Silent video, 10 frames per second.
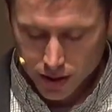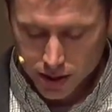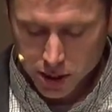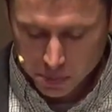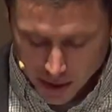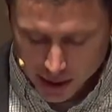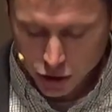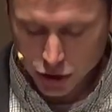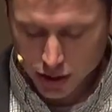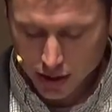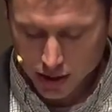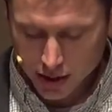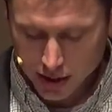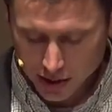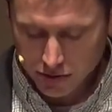speech
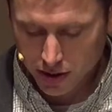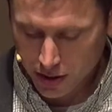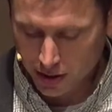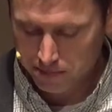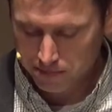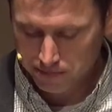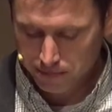to give to them.